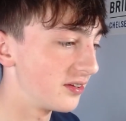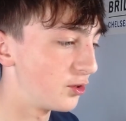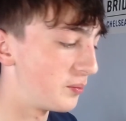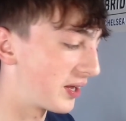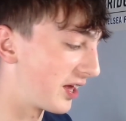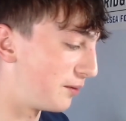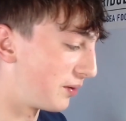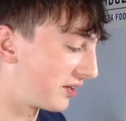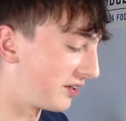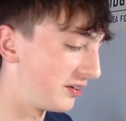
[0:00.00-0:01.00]
Or am I getting a
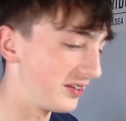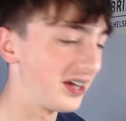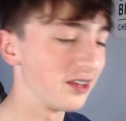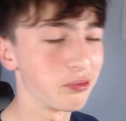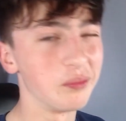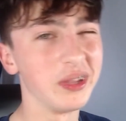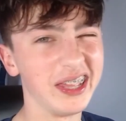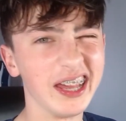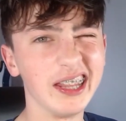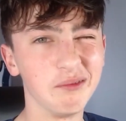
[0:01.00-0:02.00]
bit carried? That is probably
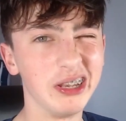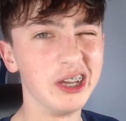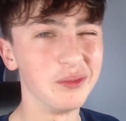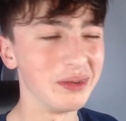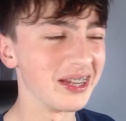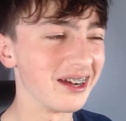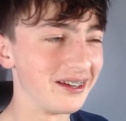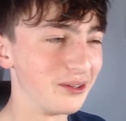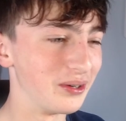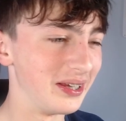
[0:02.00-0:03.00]
getting a little bit
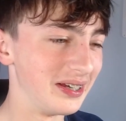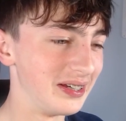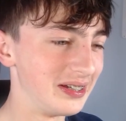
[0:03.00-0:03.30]
carried away.